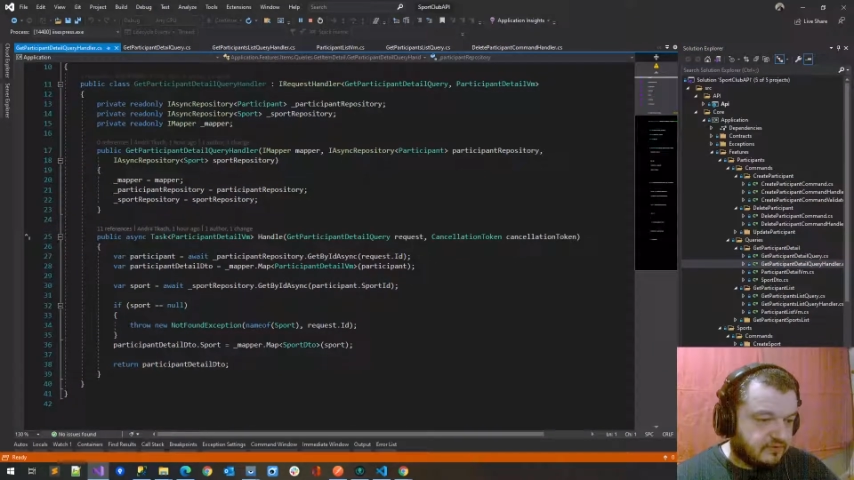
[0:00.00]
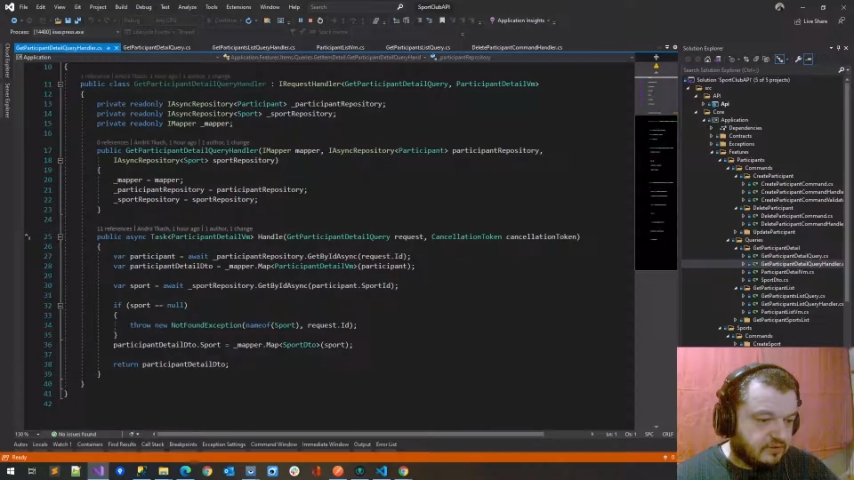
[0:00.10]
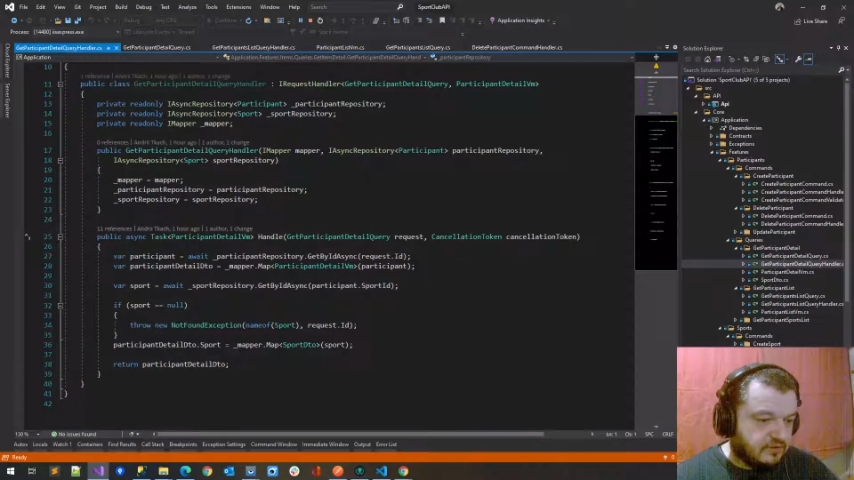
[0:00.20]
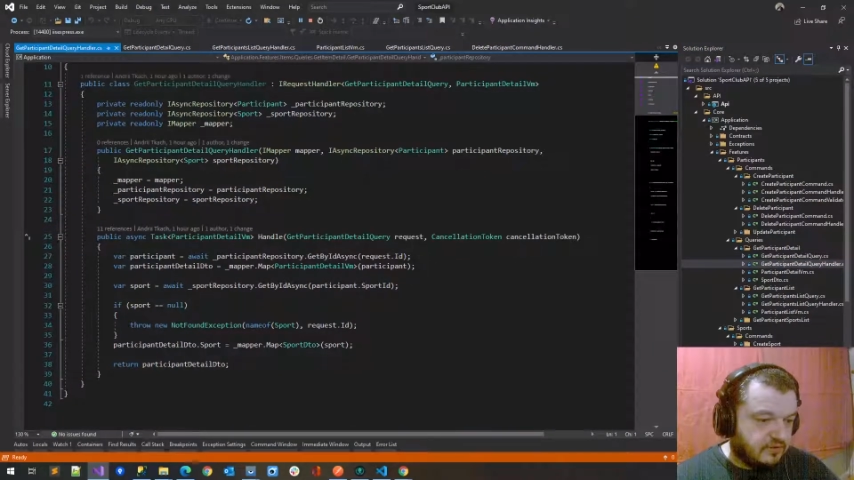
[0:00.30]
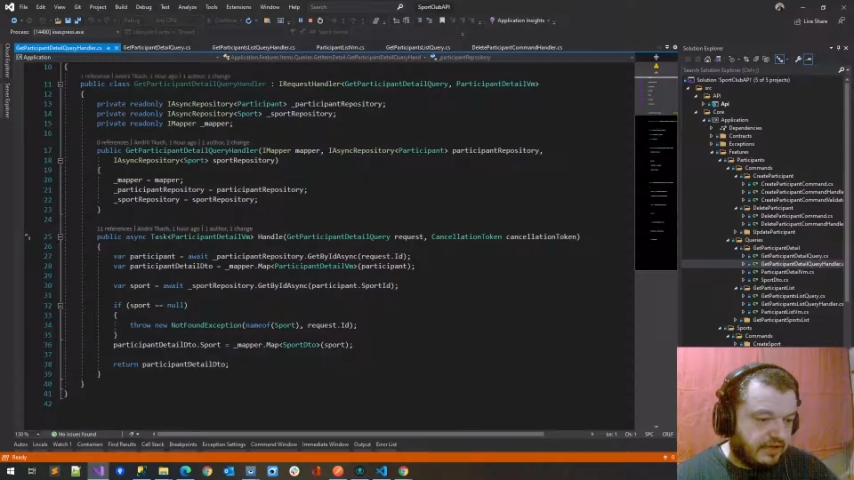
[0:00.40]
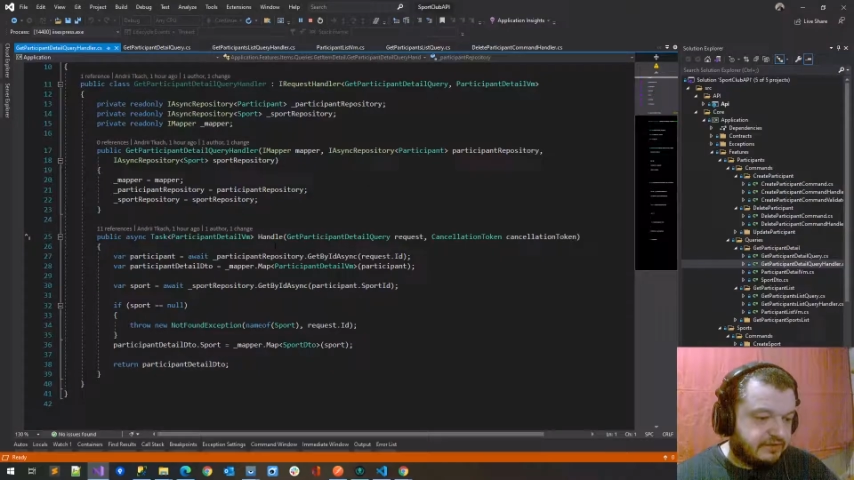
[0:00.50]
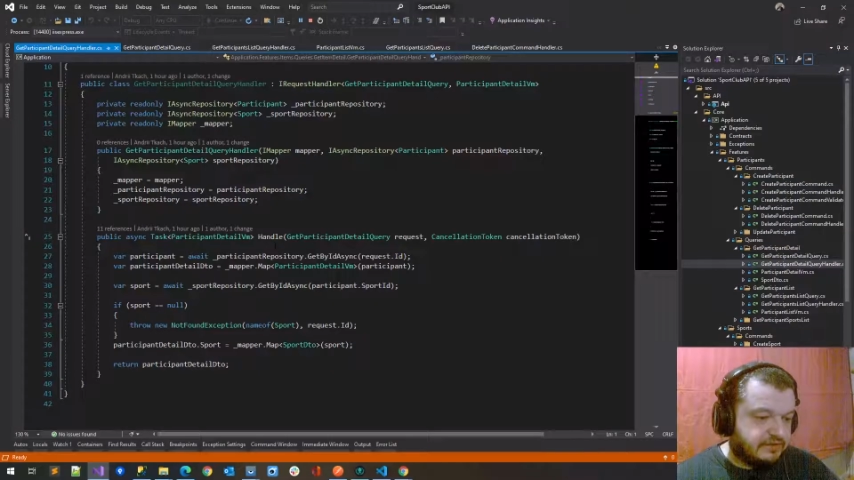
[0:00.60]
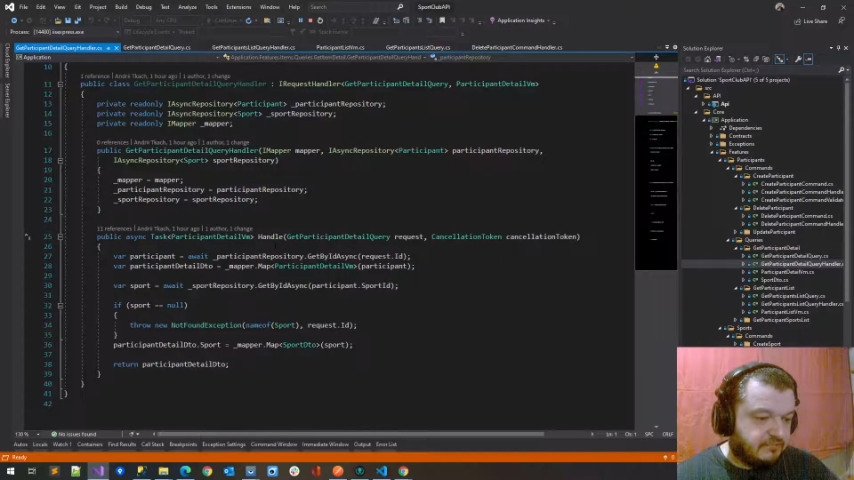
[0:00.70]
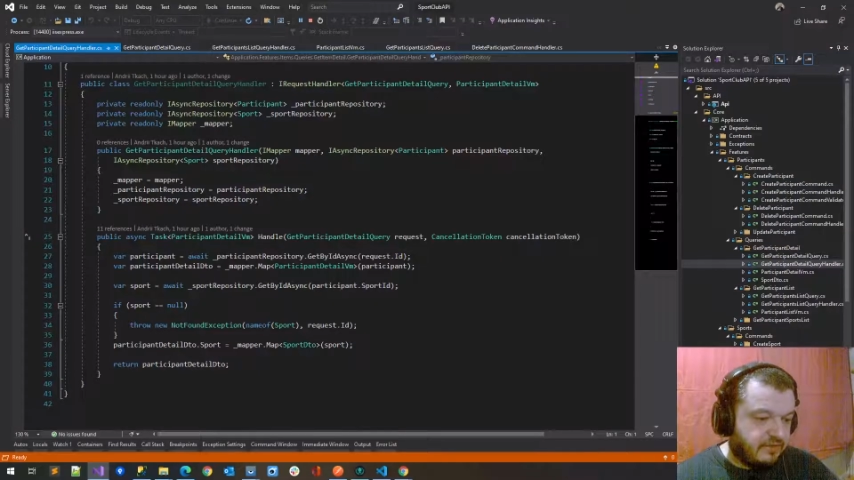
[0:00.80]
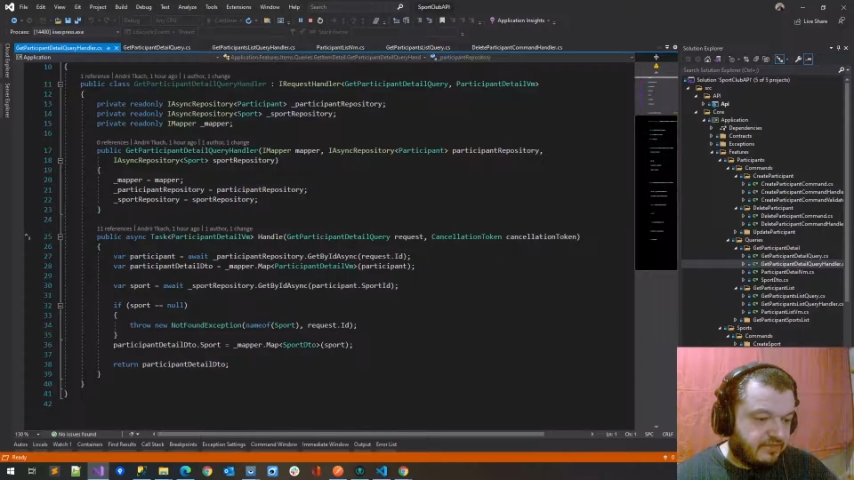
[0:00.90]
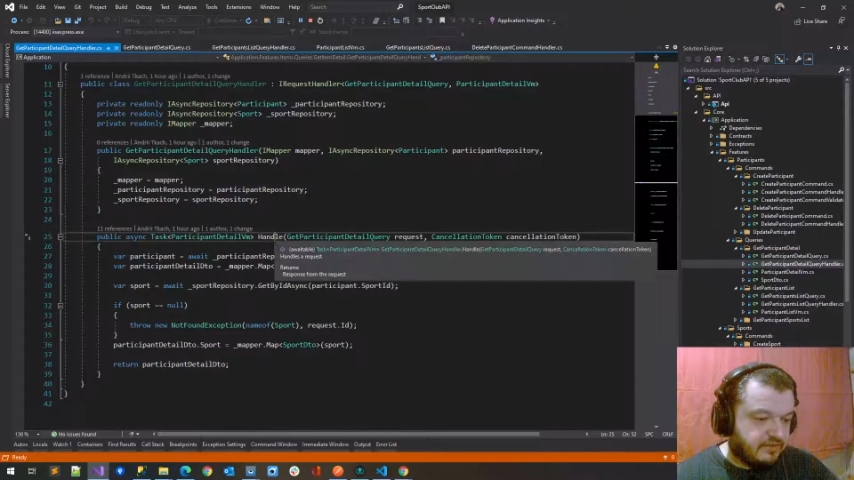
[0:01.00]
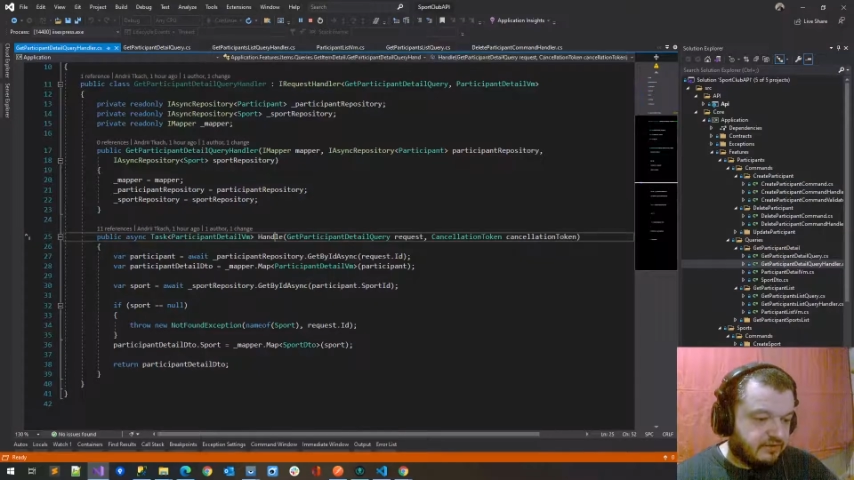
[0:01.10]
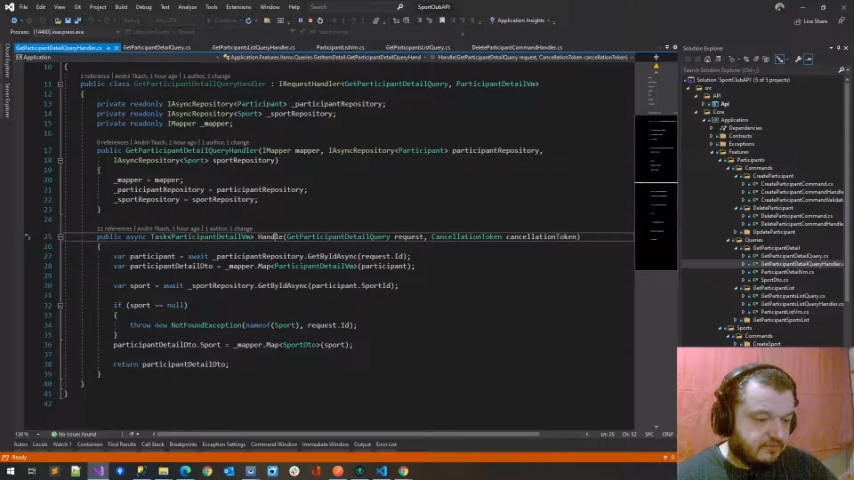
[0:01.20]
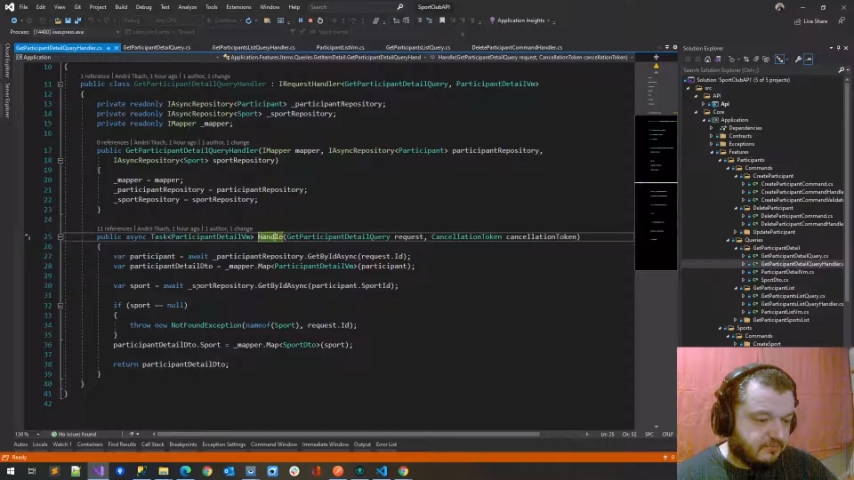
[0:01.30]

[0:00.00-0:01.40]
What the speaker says: a handle method